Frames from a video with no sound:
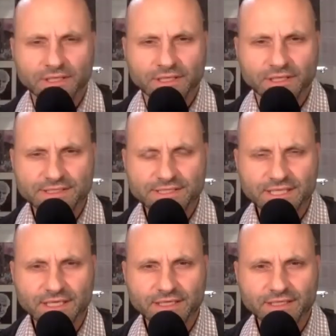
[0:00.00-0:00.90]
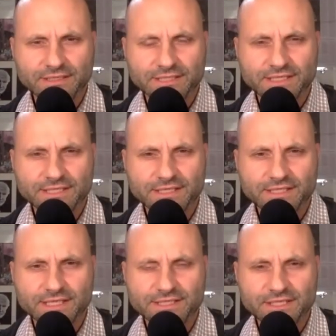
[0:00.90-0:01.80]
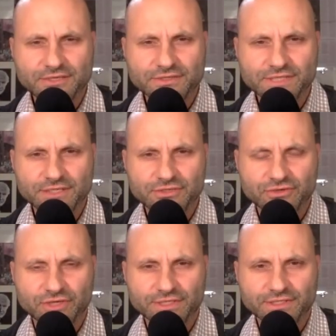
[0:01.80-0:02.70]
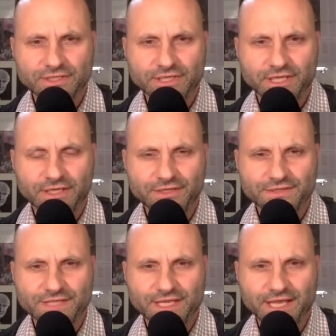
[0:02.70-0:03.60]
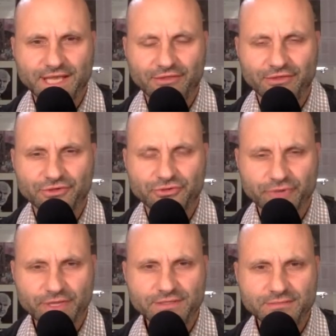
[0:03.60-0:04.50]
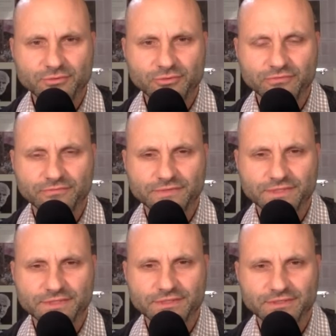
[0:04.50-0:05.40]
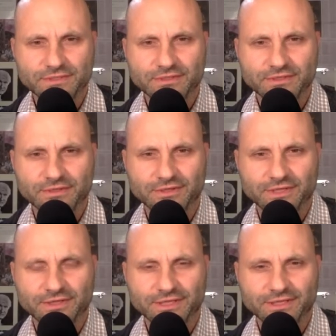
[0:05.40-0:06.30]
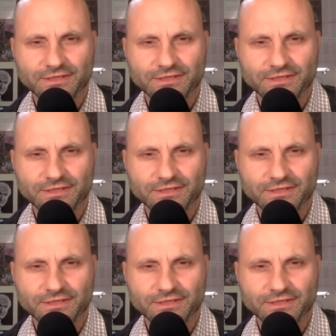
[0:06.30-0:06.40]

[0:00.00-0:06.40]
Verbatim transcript: It's uh, it's it, it, it's interesting trying to understand how the trend moves. that, that. It,